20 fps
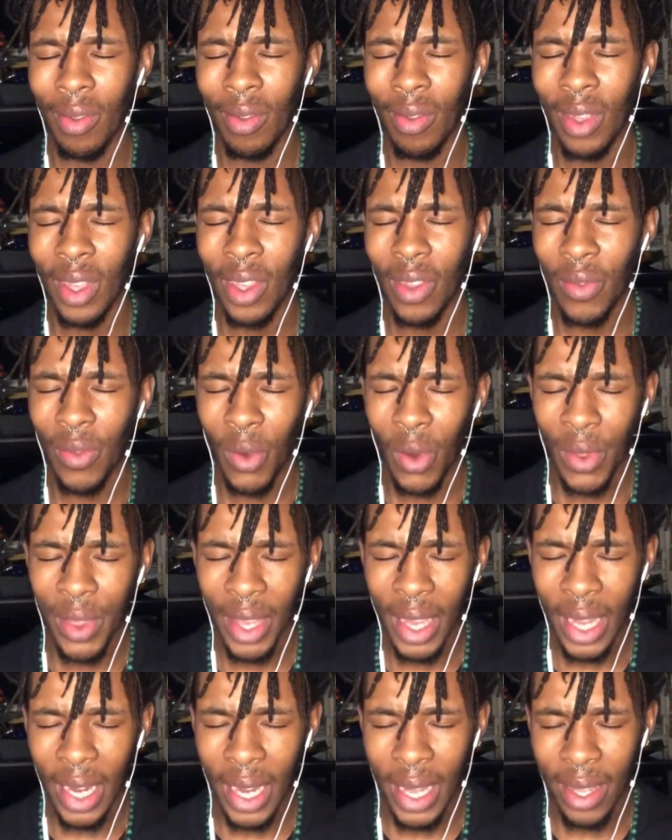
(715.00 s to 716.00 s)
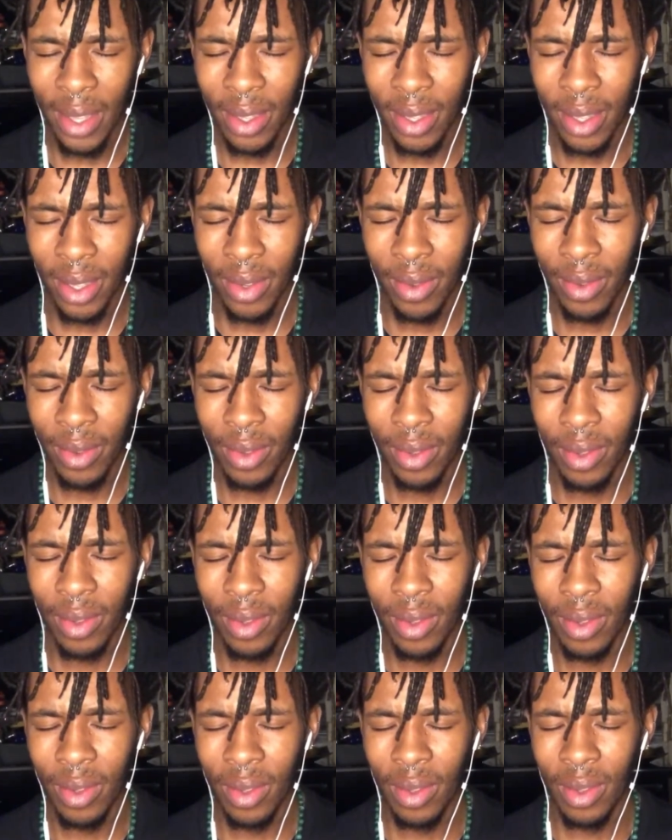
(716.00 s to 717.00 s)
is for the collective,
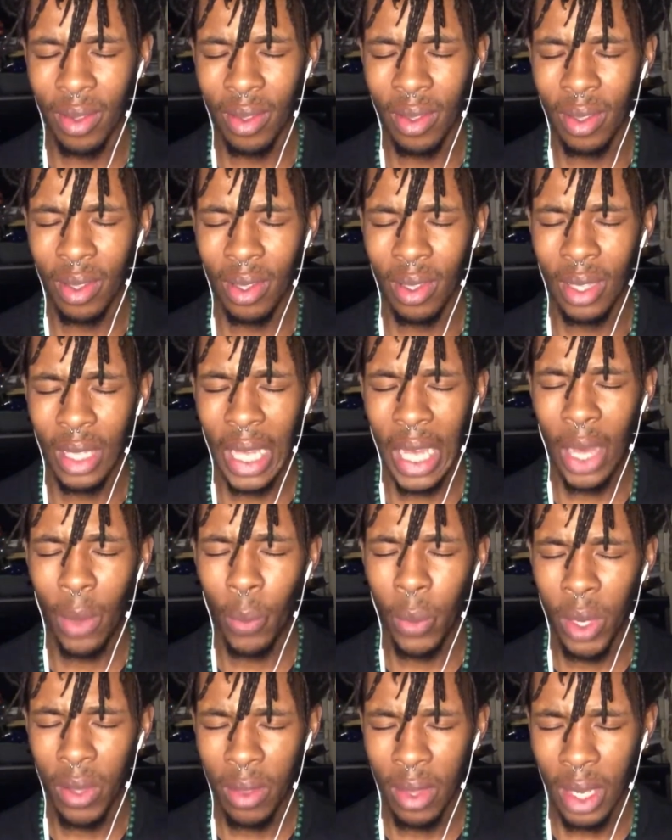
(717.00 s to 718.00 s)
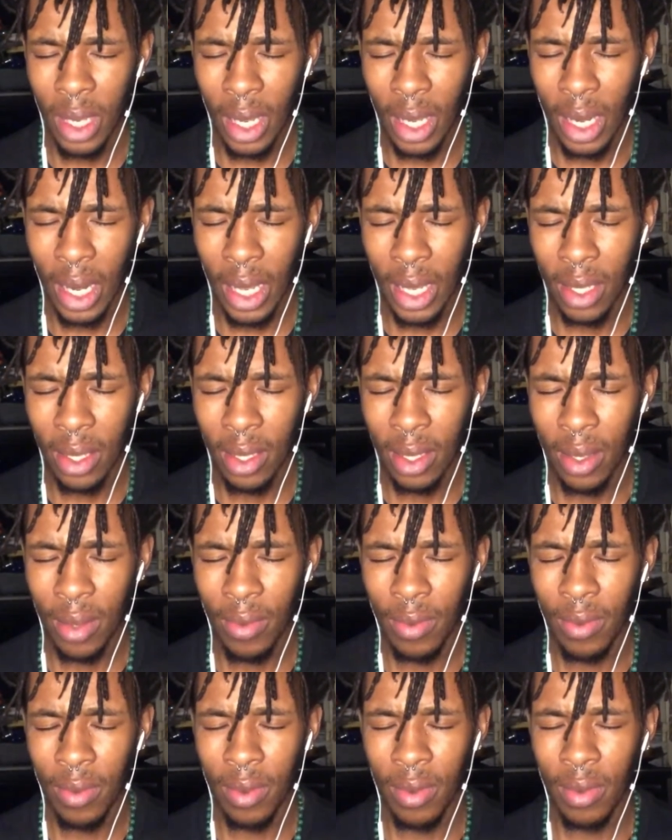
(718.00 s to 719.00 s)
and with the collective,
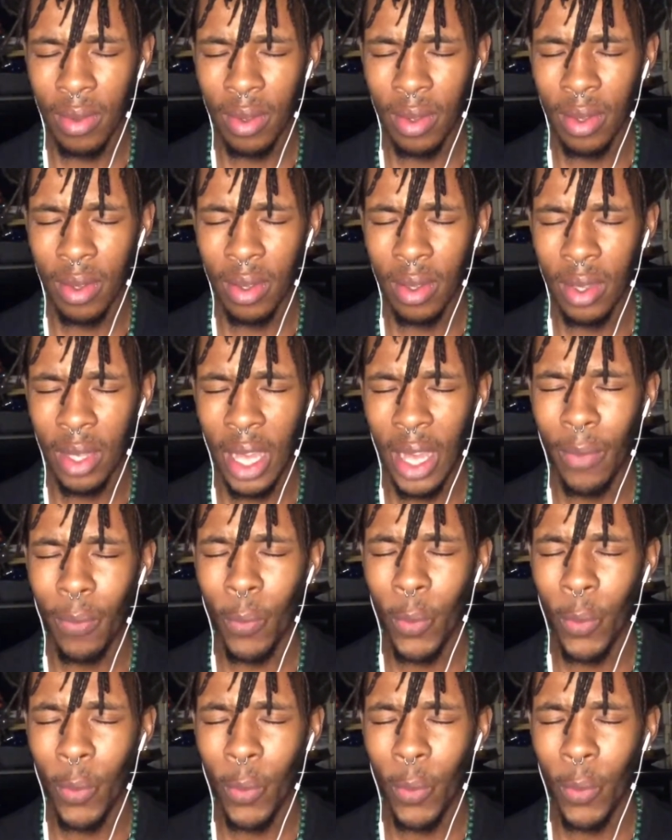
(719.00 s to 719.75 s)
and